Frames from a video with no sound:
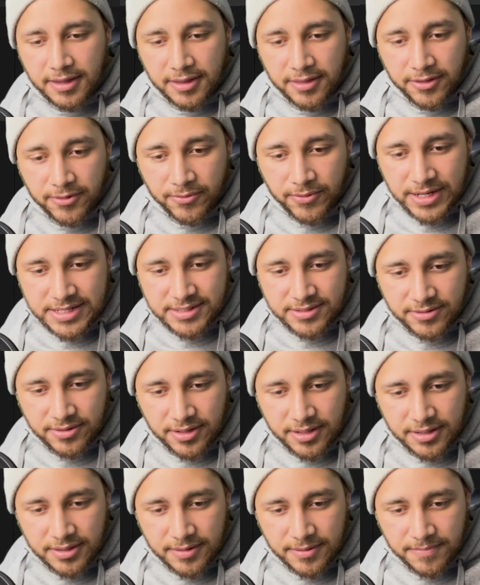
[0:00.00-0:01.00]

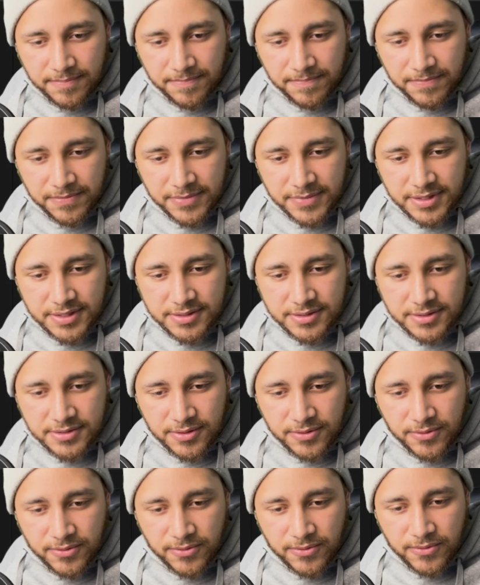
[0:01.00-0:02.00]
restaurant.
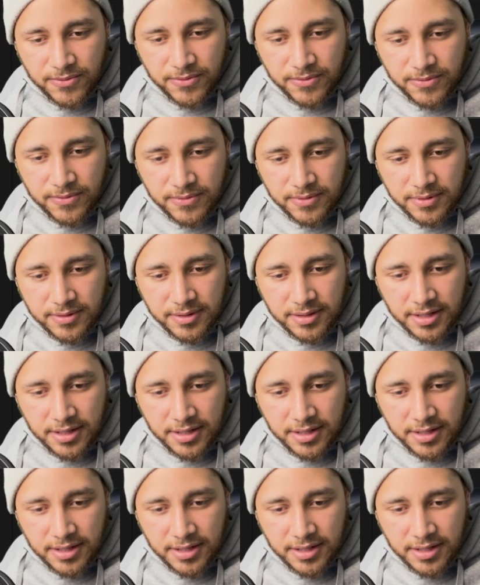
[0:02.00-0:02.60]
So